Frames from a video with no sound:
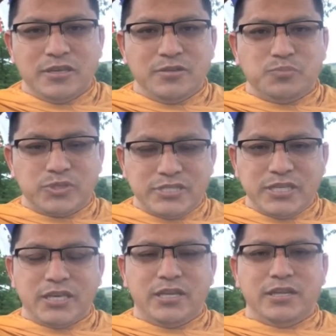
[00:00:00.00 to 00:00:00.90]
in
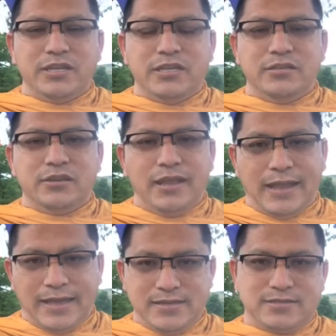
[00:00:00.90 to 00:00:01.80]
particularly the
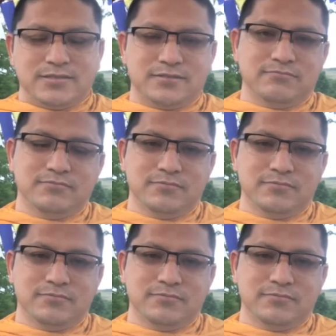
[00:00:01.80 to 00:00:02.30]
lights,